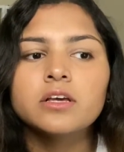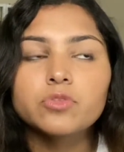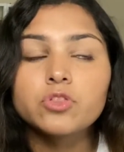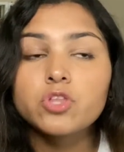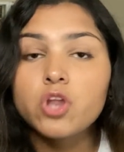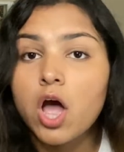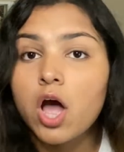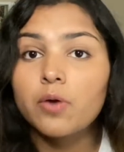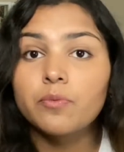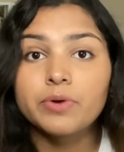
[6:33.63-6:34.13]

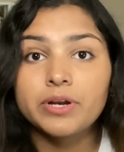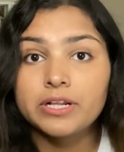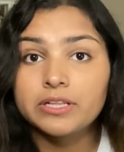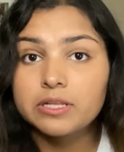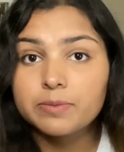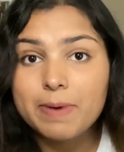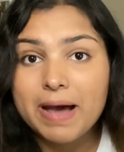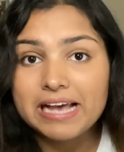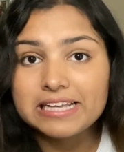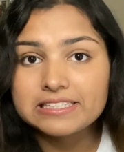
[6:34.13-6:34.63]
not reading
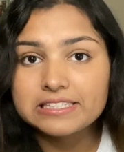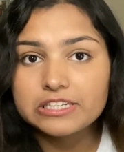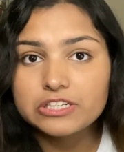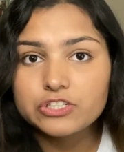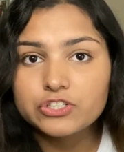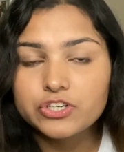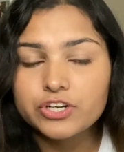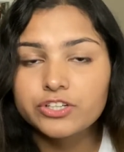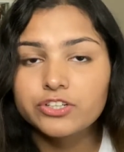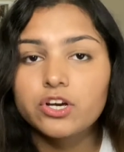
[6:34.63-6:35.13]
the
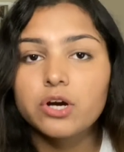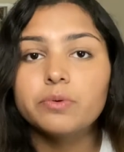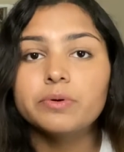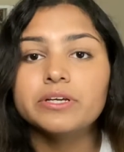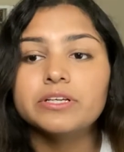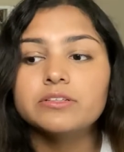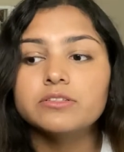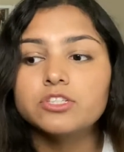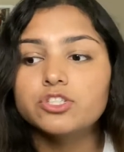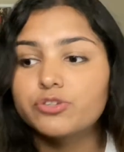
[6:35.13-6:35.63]
passage and
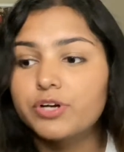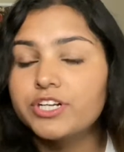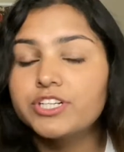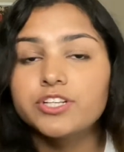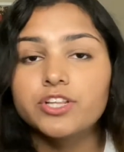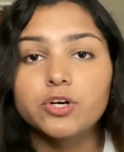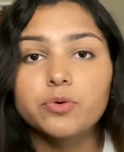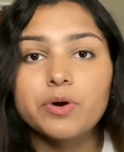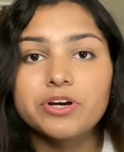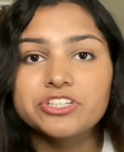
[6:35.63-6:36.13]
going straight to
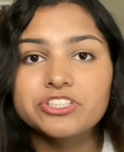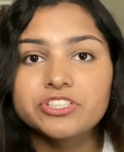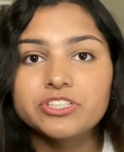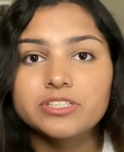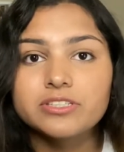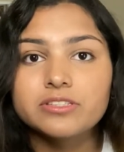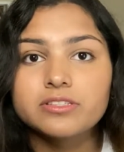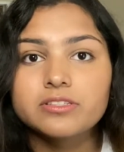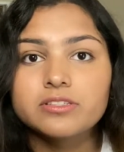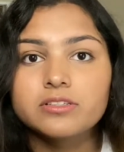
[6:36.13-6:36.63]
the
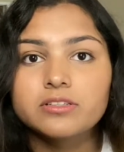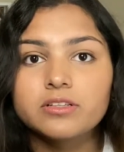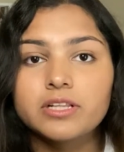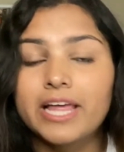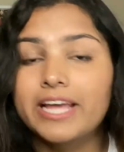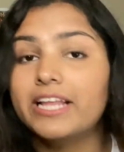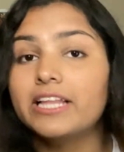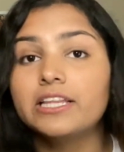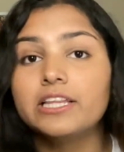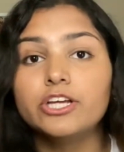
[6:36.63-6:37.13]
questions,
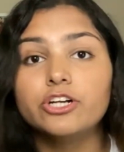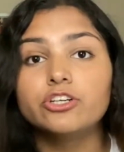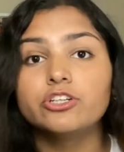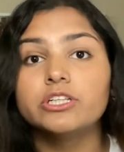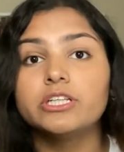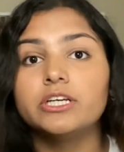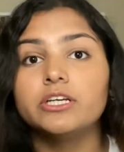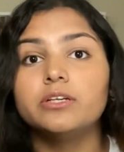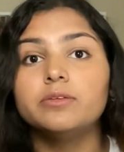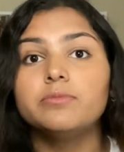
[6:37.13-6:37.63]
like
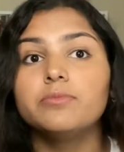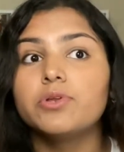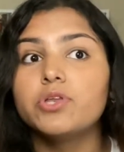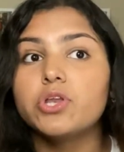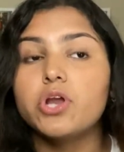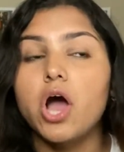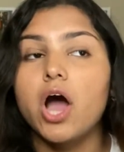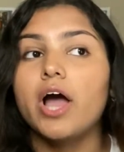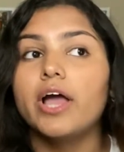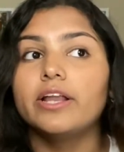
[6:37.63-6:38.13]
literally
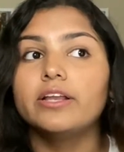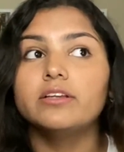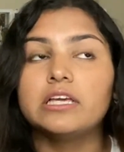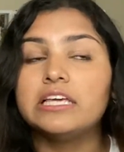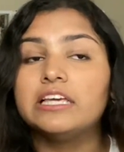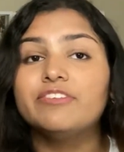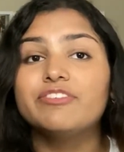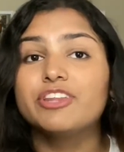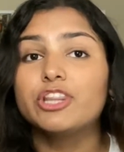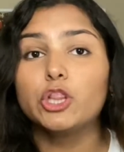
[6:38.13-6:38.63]
not
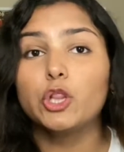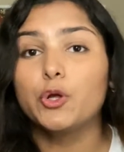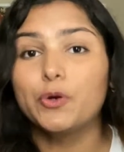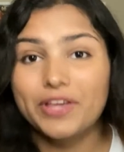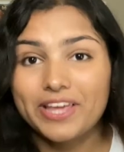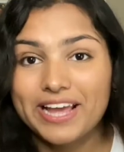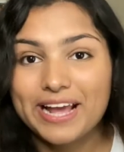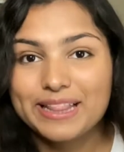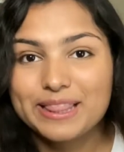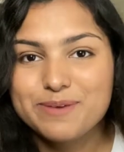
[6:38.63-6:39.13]
even
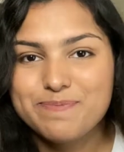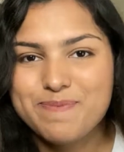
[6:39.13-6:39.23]
looking at the